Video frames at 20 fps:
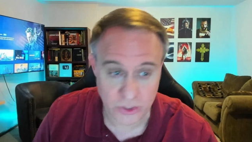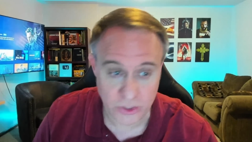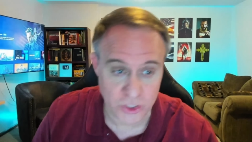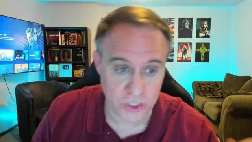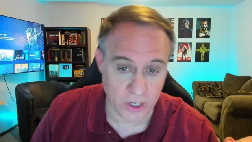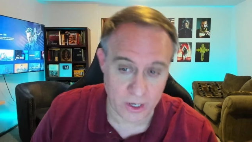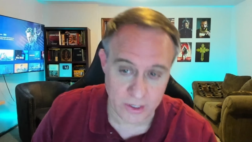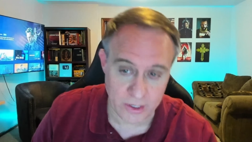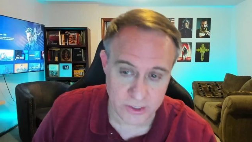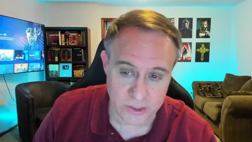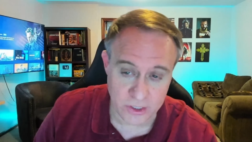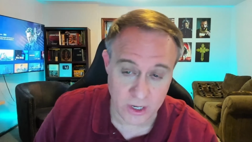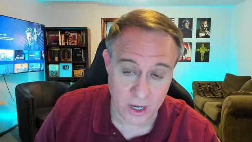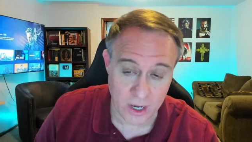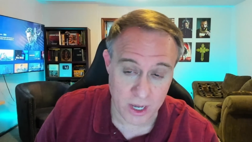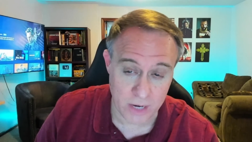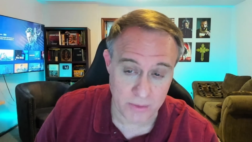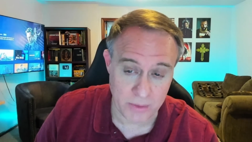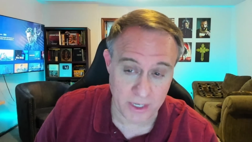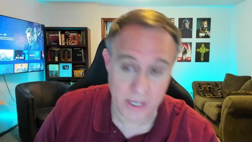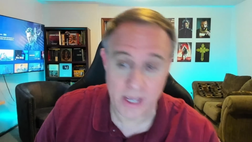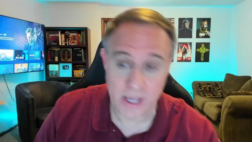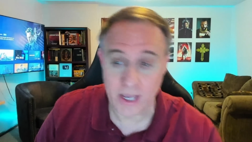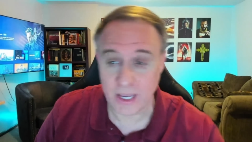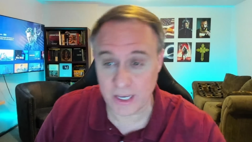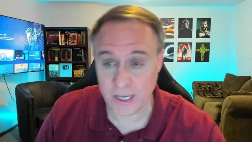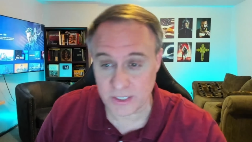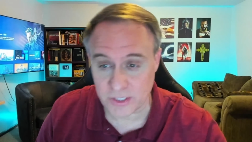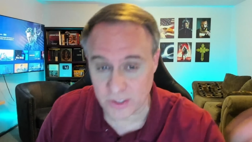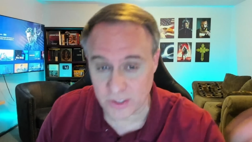China's economy
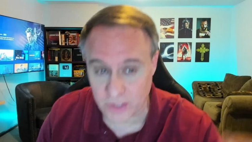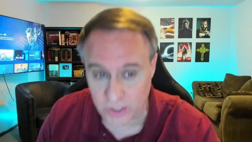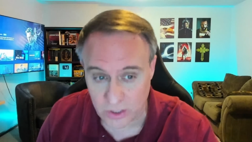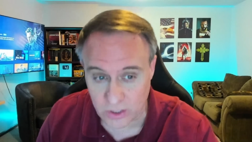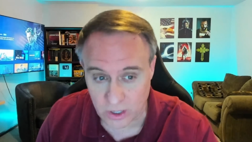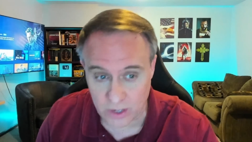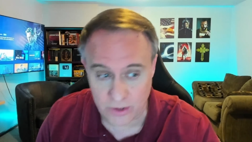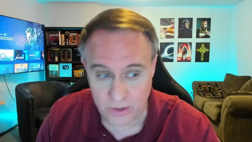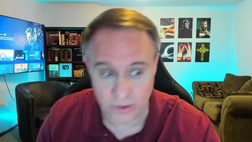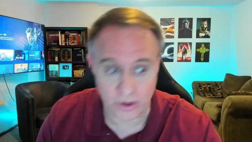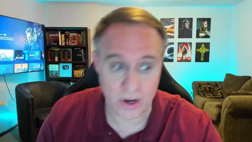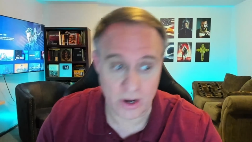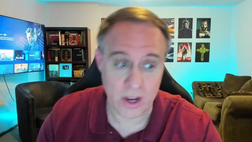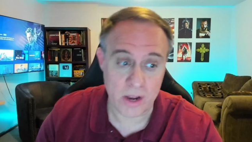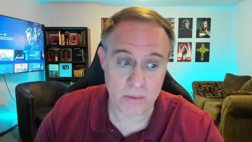is in the gutter.